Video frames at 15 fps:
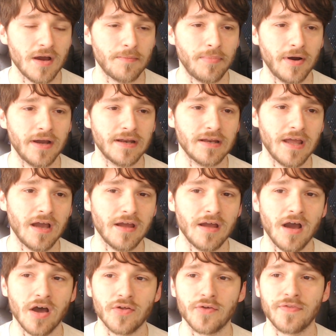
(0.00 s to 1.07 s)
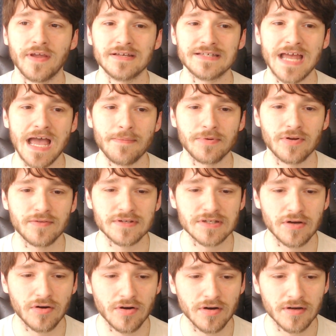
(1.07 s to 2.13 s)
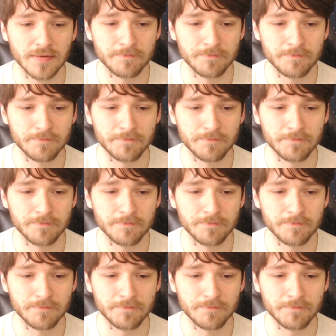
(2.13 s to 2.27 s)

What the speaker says: But other things that happen on this card,